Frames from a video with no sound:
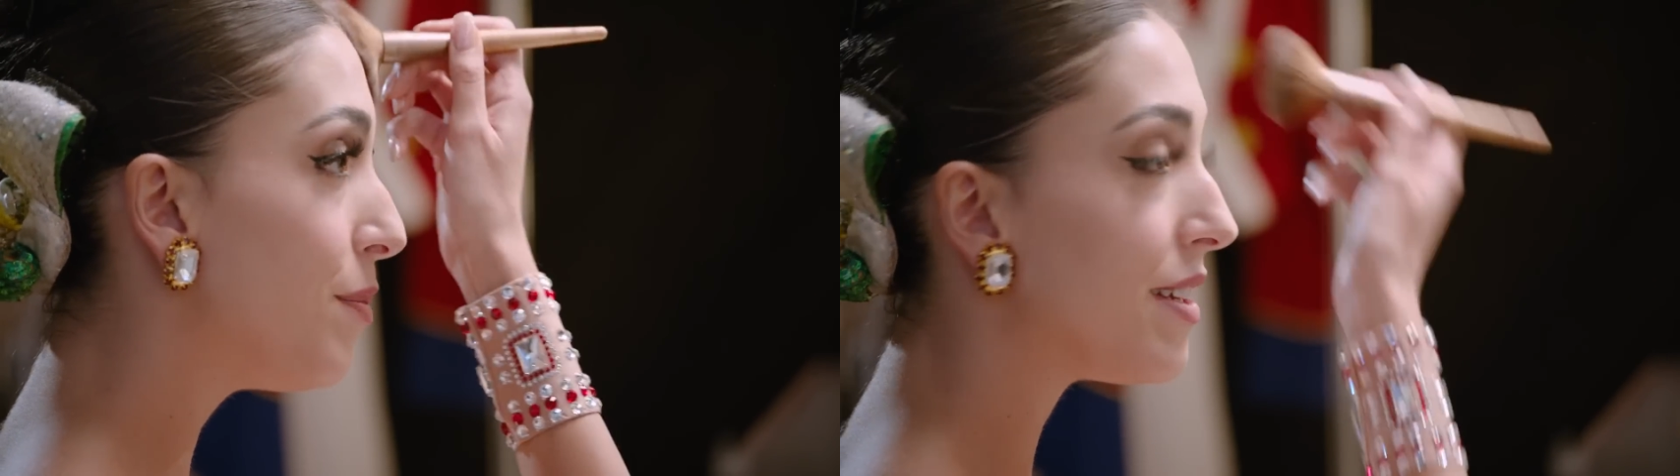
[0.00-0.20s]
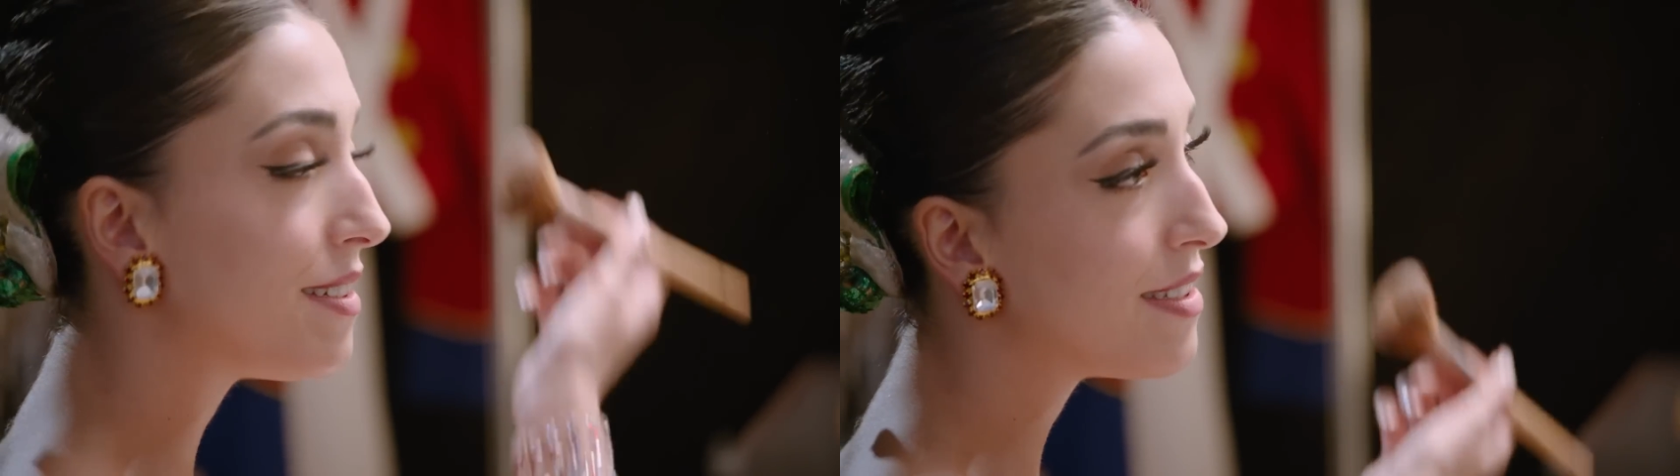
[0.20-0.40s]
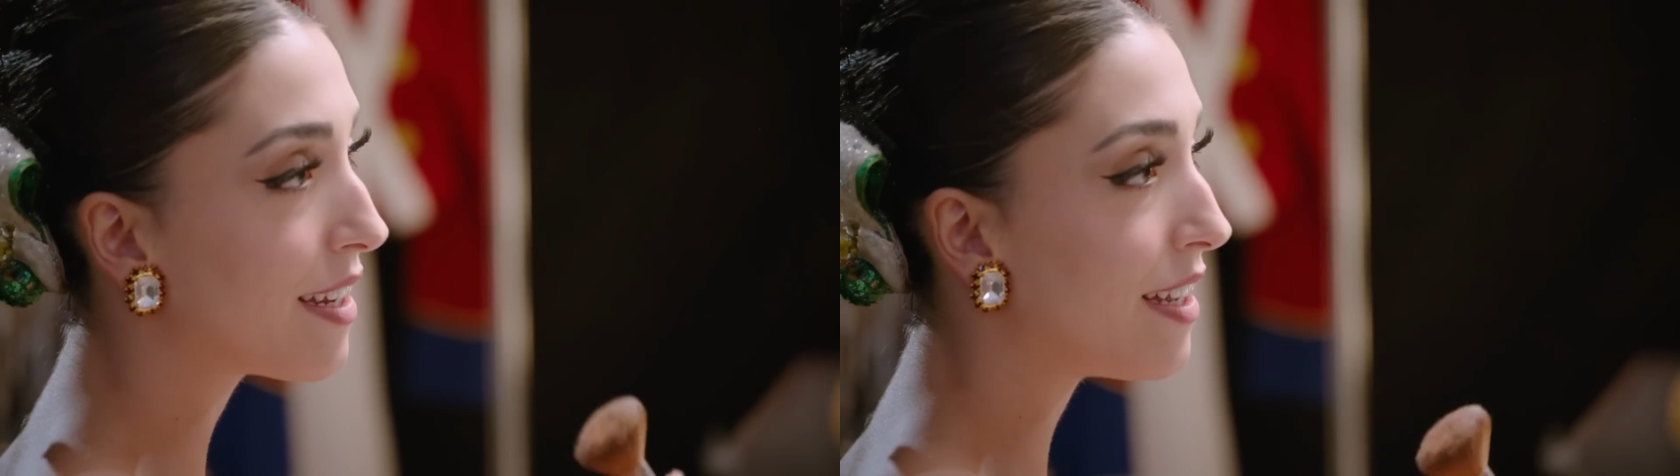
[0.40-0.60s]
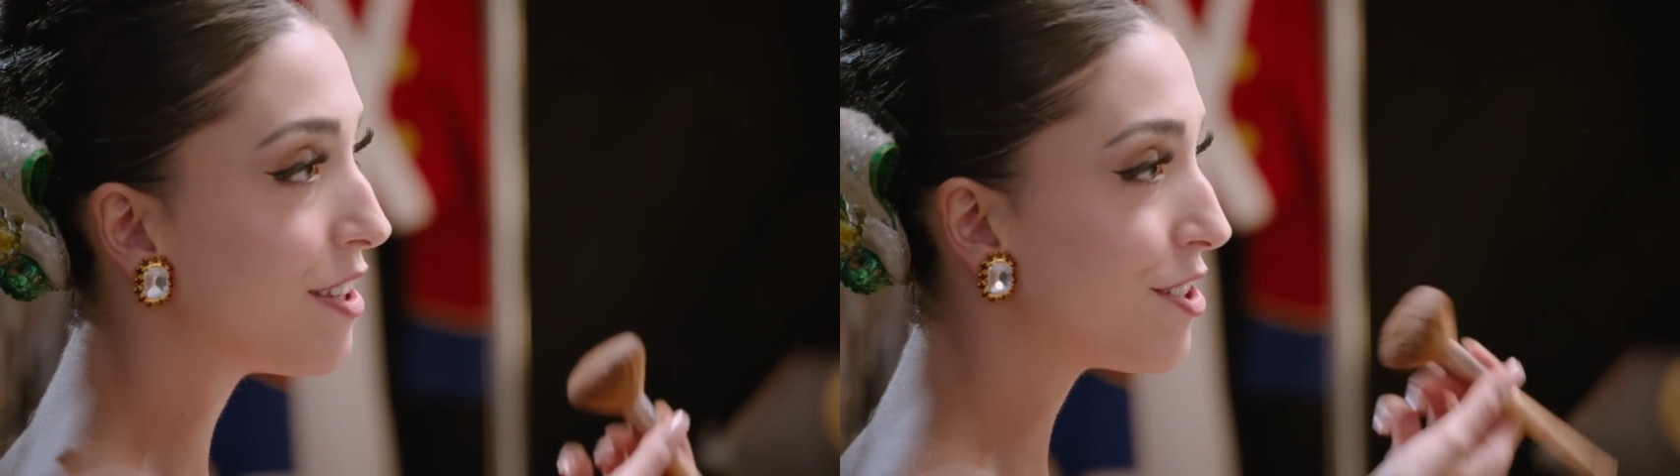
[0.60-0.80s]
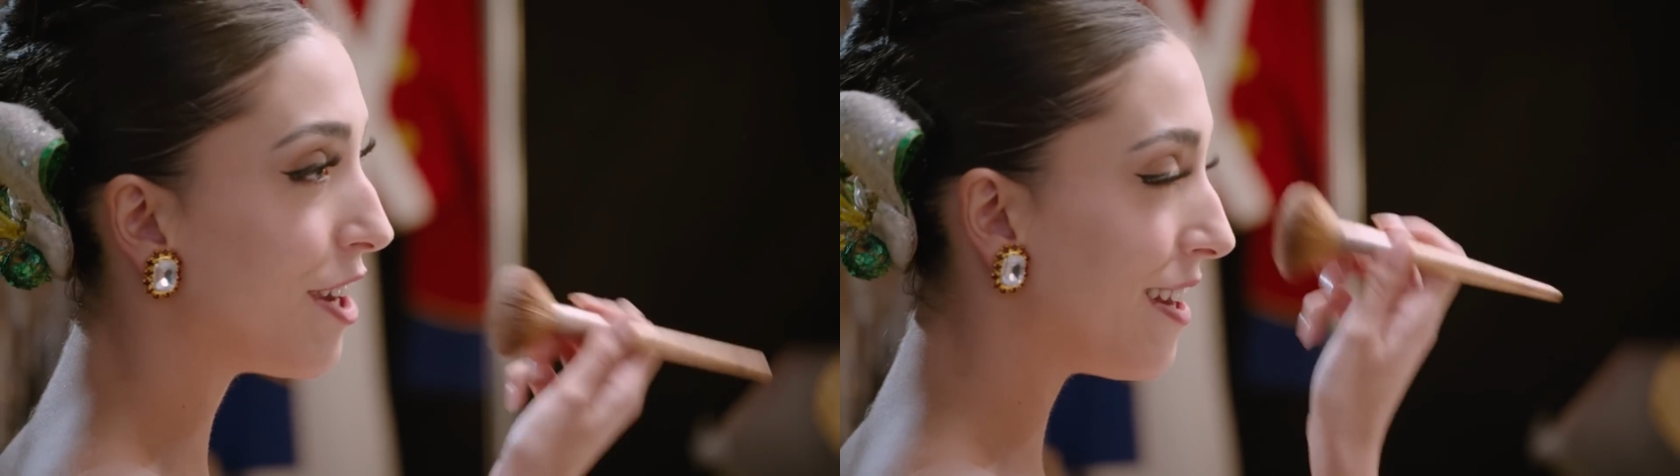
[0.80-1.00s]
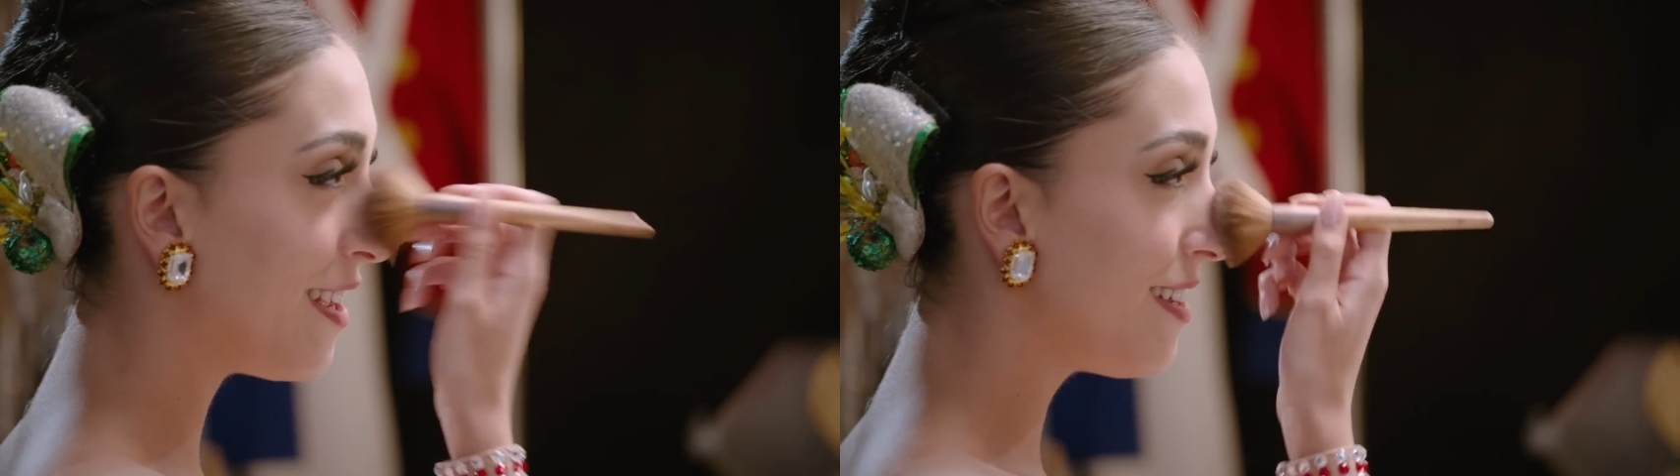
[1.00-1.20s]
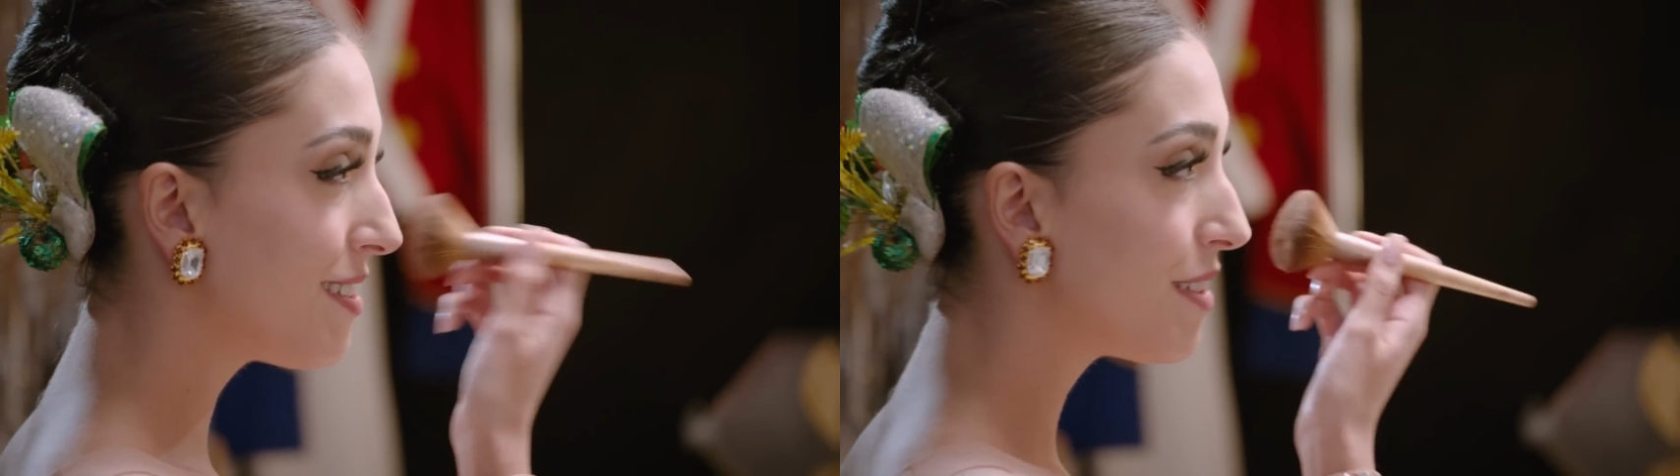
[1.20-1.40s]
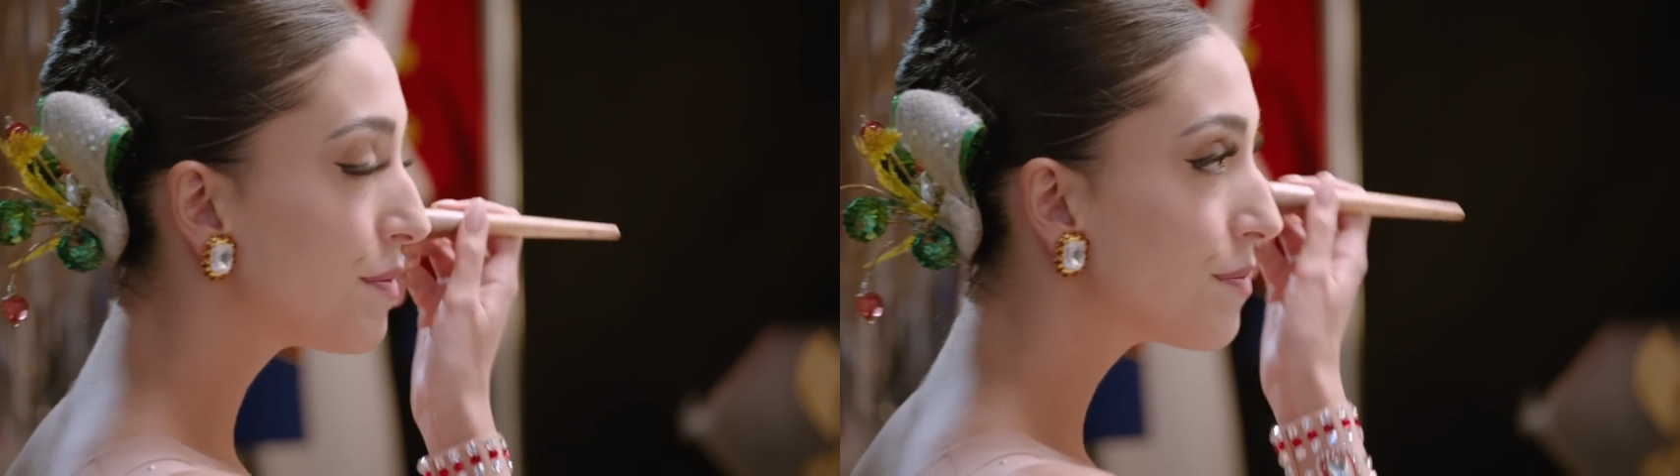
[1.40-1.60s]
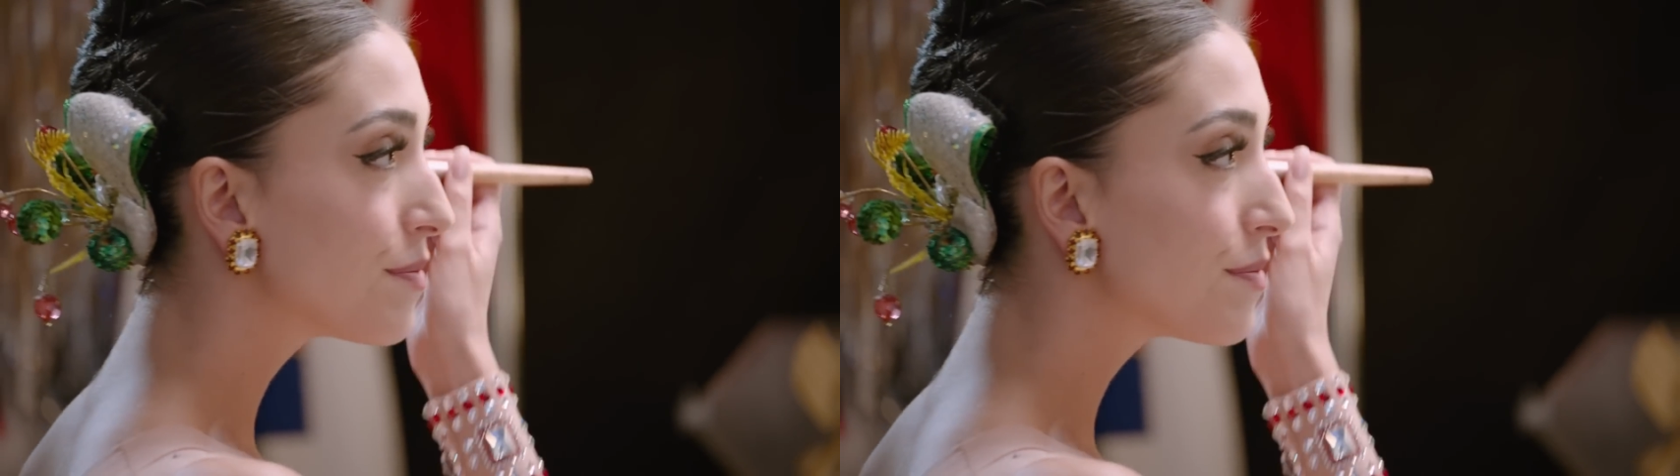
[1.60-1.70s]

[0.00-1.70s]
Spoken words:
places that get the shiniest.